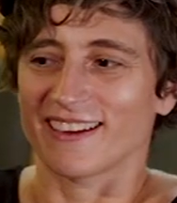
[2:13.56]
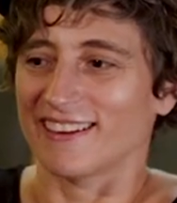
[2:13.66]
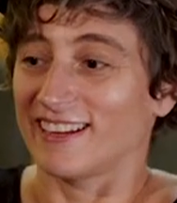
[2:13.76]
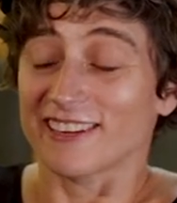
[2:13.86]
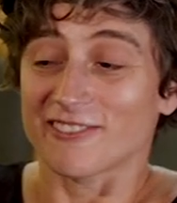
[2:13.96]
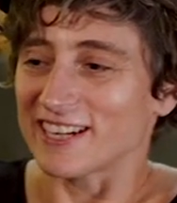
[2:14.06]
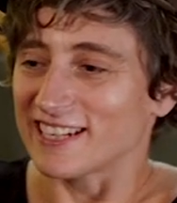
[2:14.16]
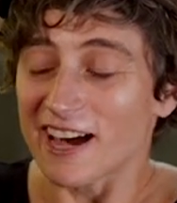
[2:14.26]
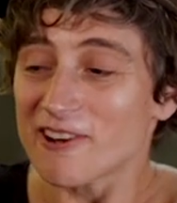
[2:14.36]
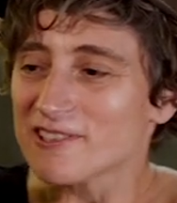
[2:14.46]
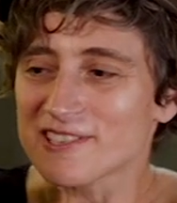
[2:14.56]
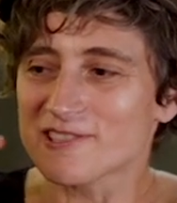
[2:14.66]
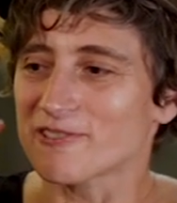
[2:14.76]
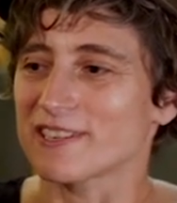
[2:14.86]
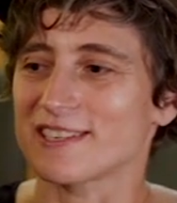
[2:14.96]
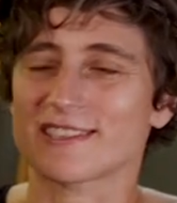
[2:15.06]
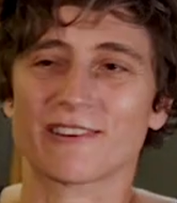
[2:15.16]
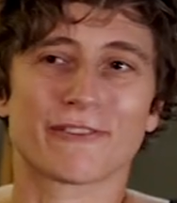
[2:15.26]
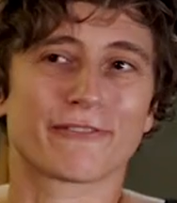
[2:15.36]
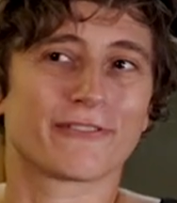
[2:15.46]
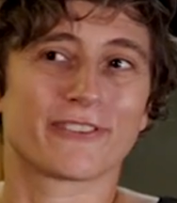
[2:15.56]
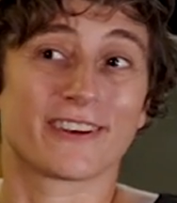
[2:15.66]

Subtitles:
like right now, the stories of